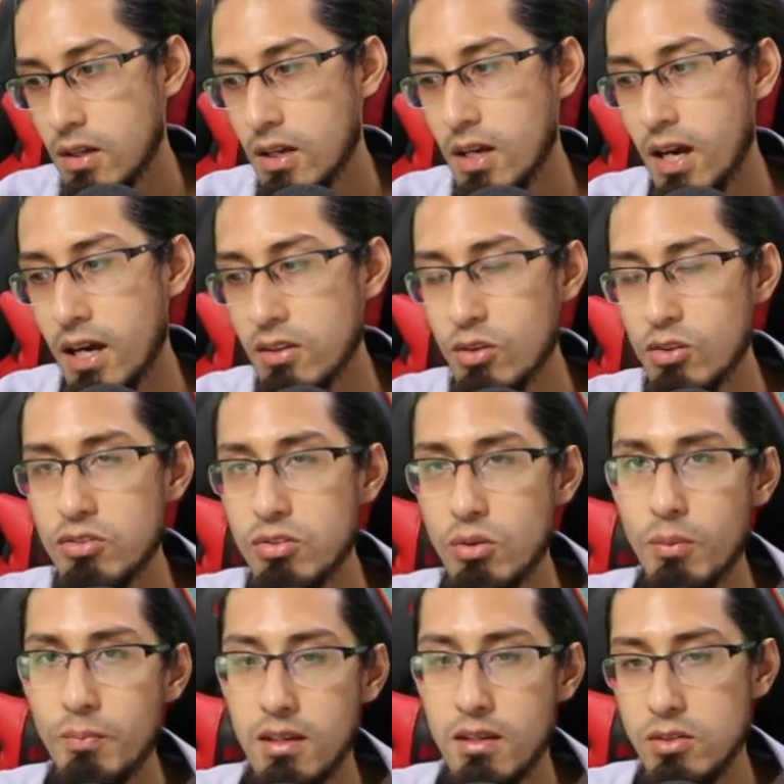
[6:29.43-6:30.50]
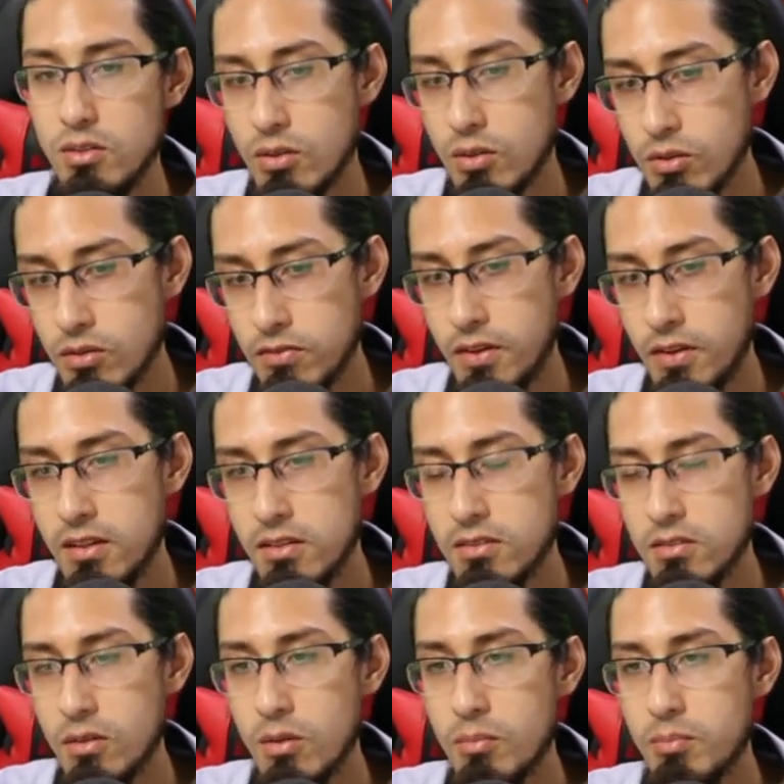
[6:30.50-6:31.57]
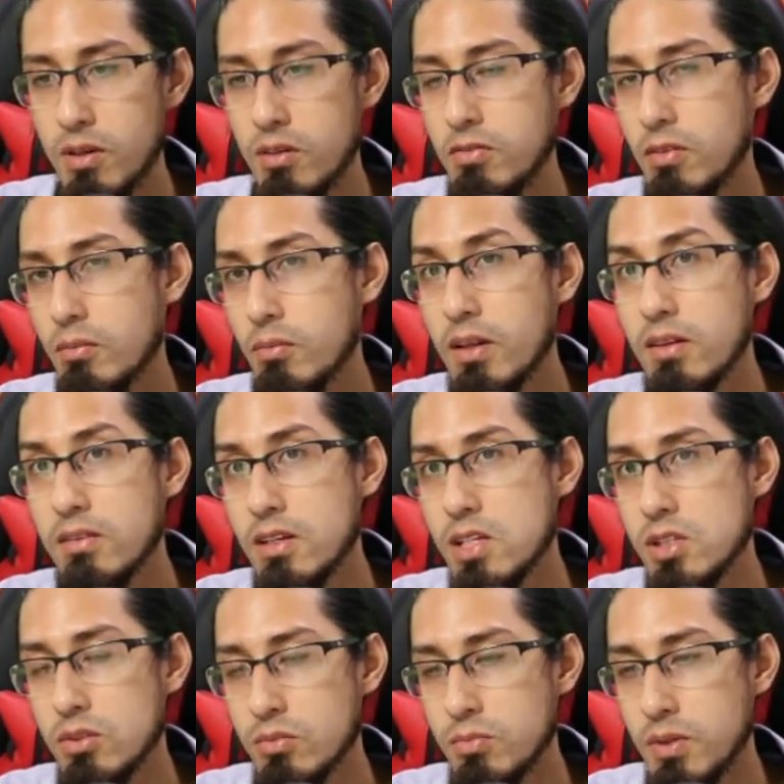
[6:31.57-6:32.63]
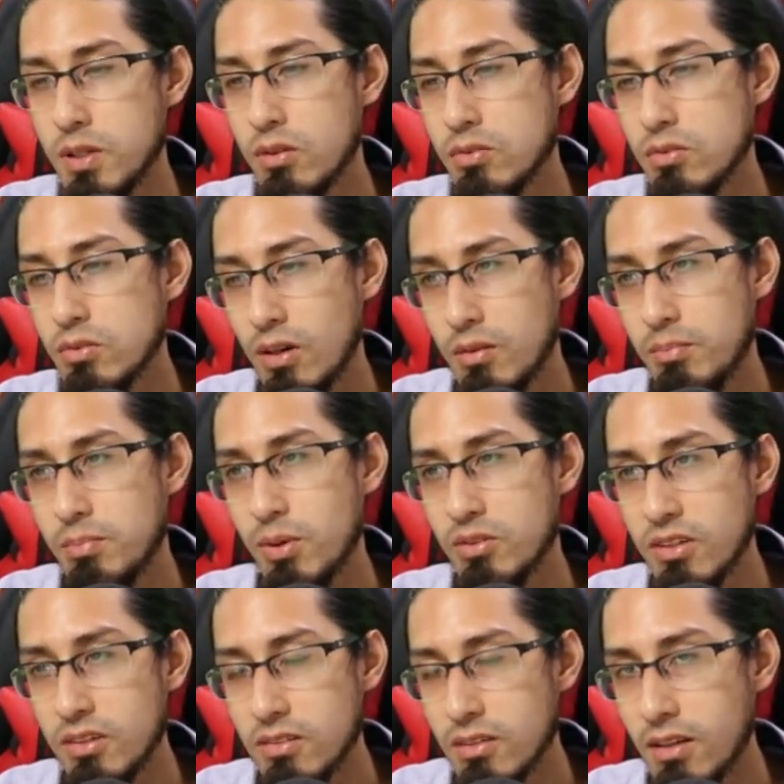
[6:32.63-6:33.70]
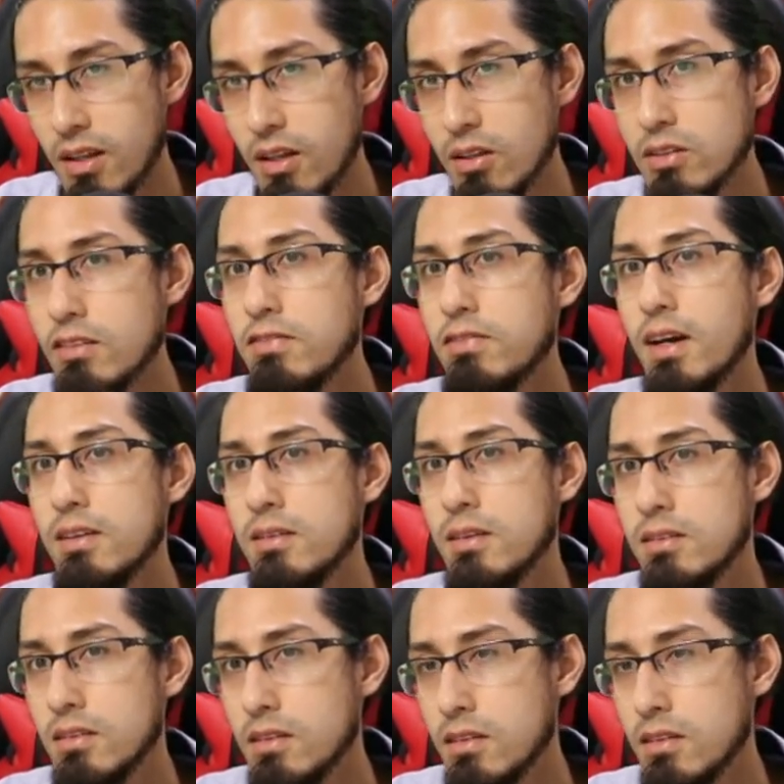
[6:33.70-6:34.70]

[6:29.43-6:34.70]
And also you could face some performance issues because you are processing a lot of items in the